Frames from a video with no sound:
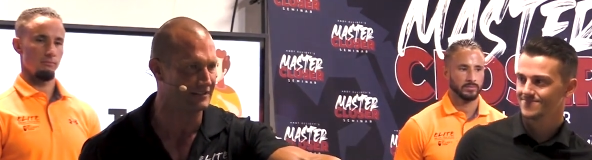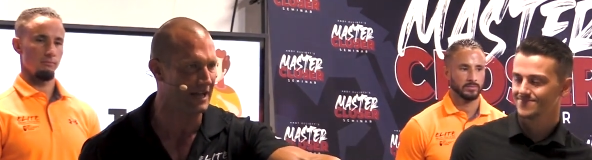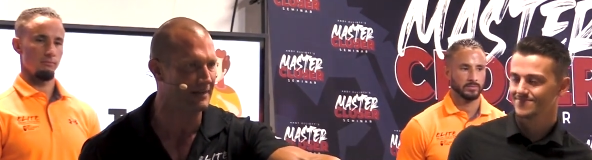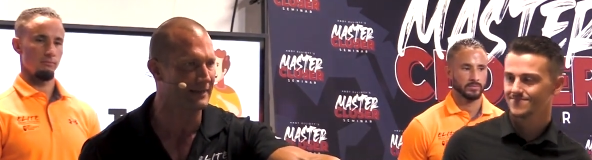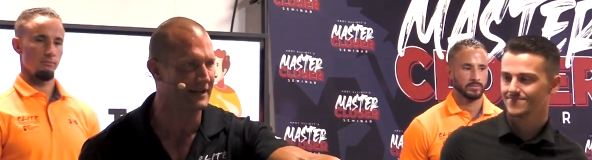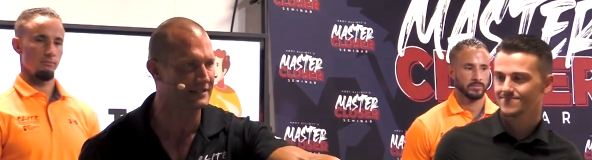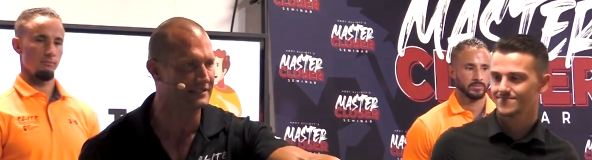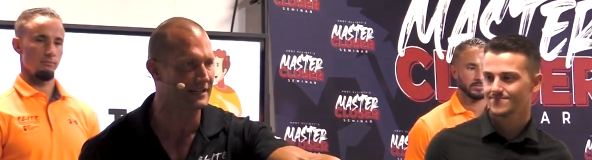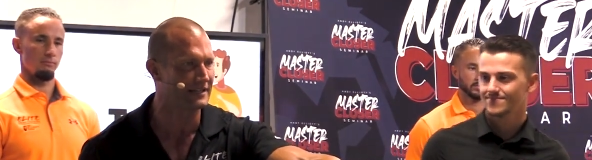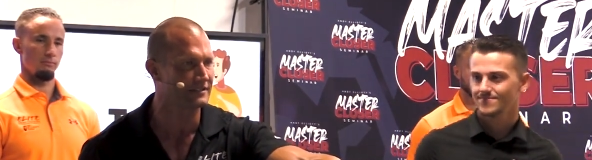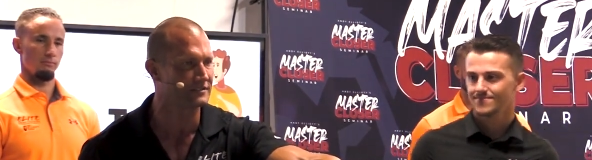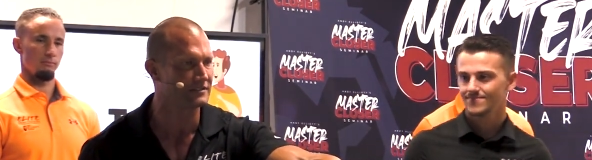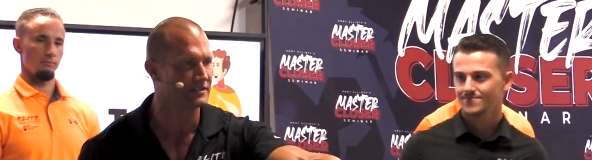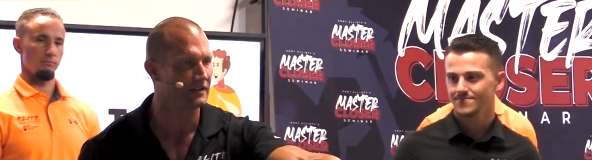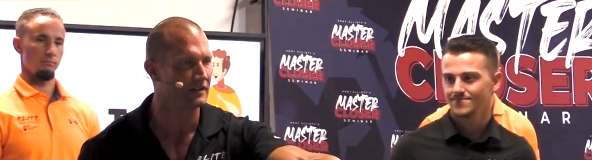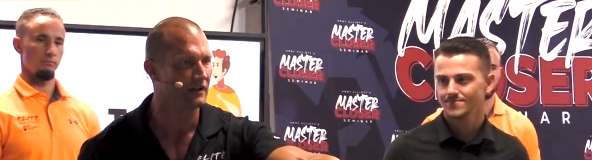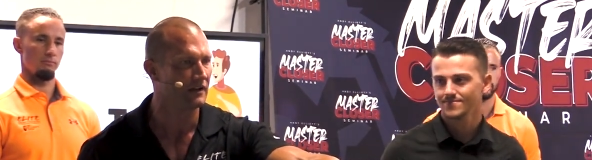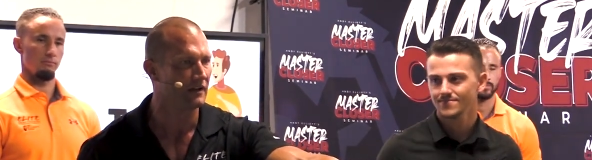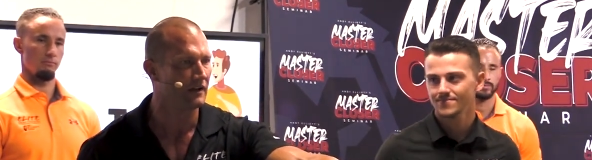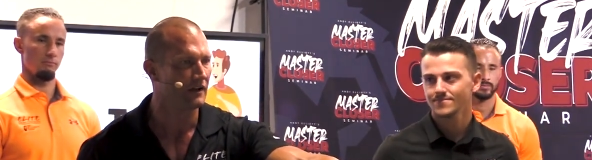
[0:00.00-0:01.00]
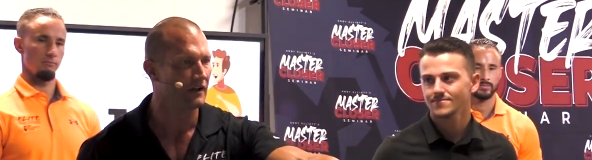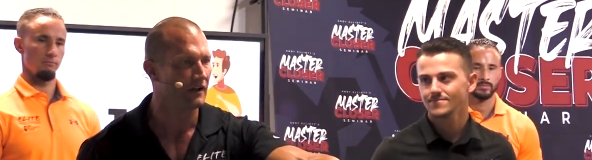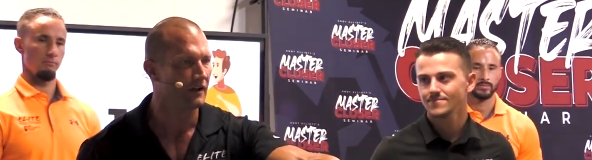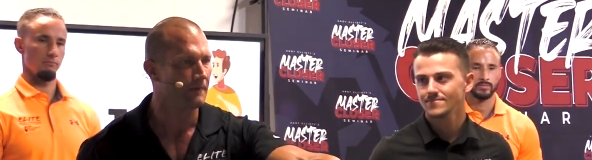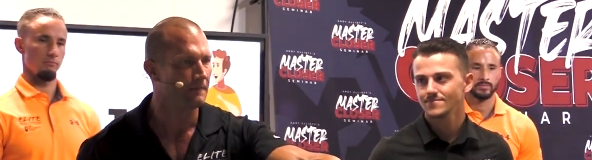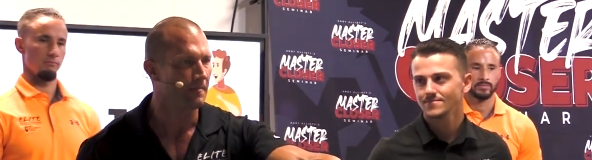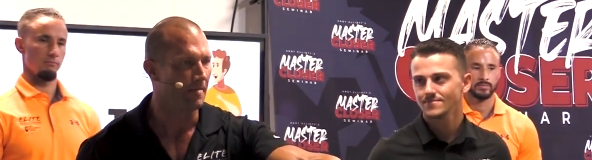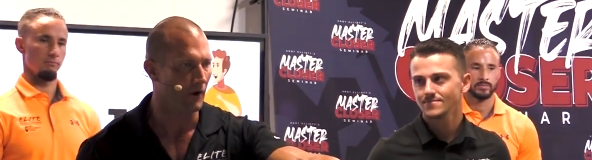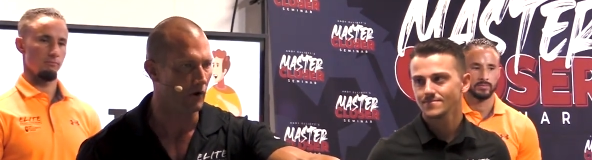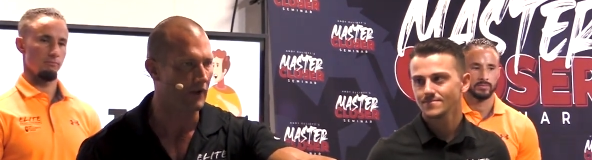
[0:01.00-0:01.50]
Speaker 1: that make sense?
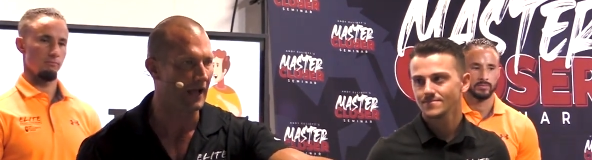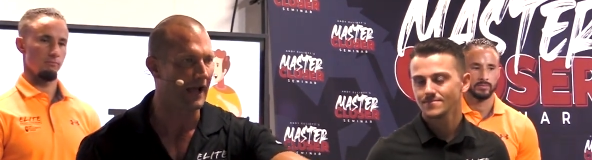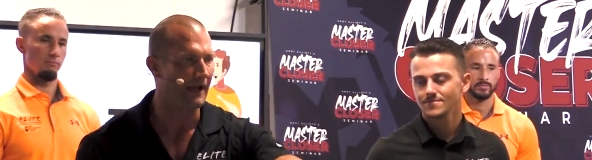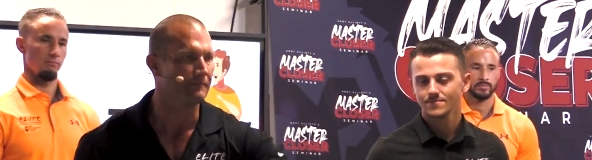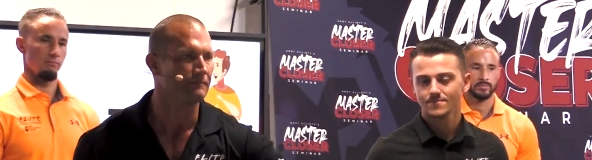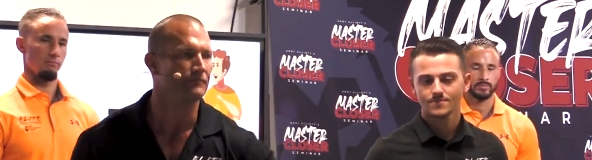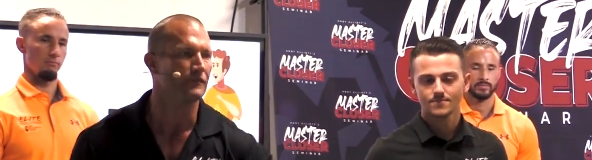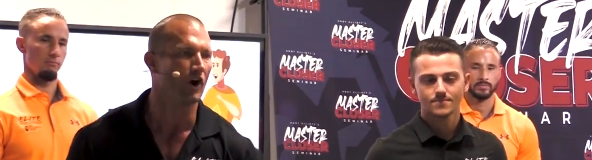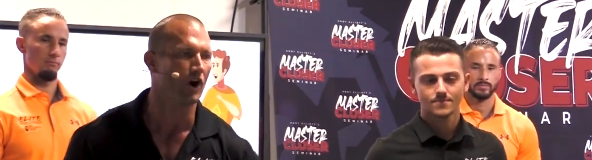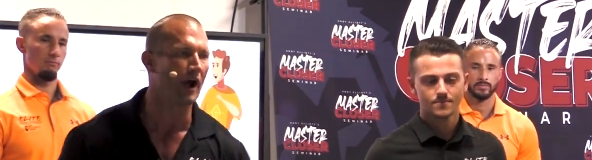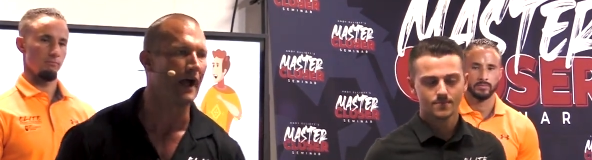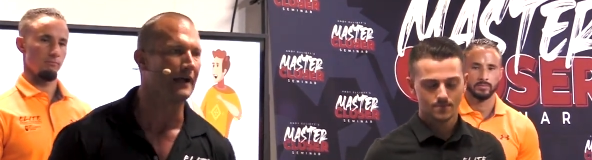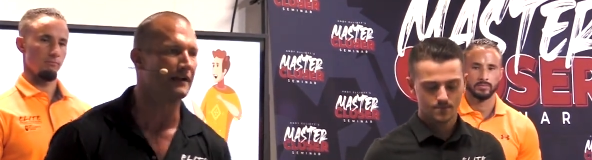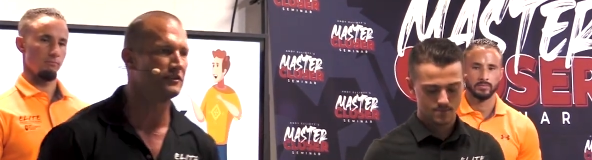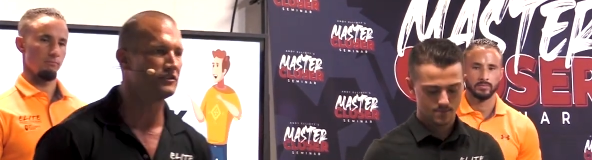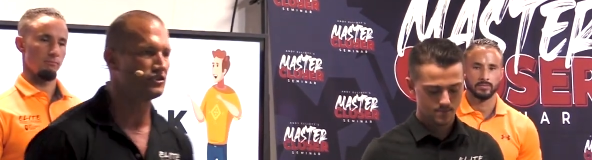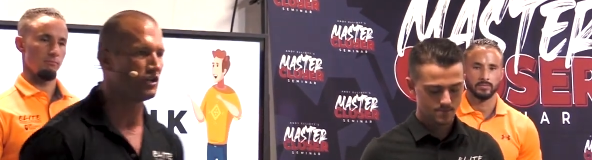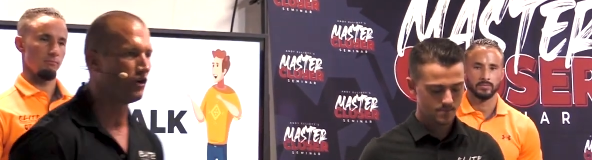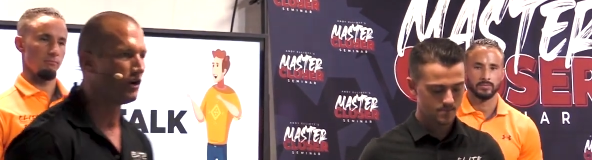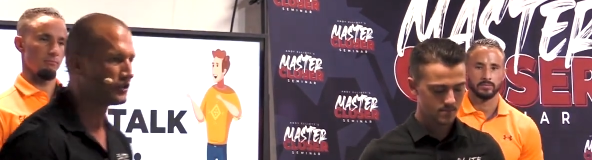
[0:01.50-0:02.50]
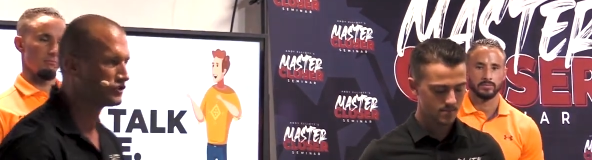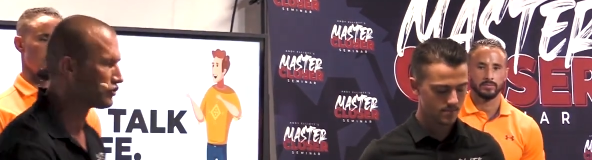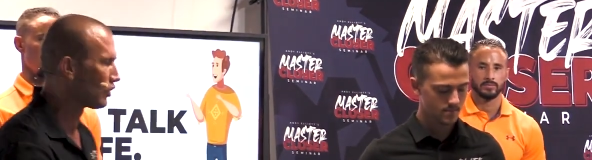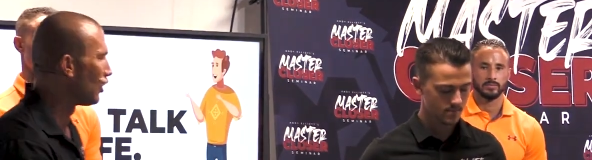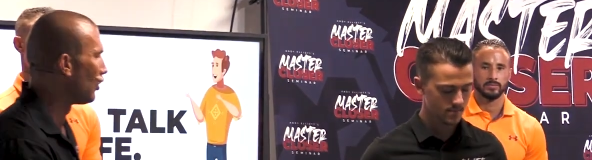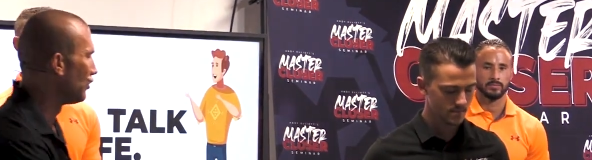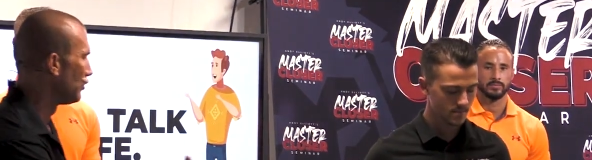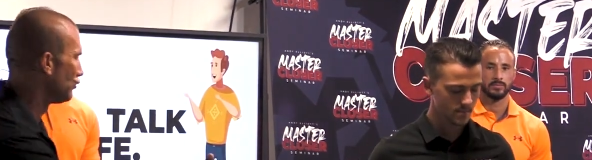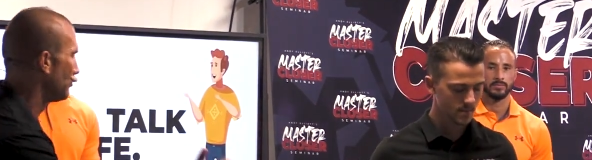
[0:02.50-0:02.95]
Okay, all right, so let's roll.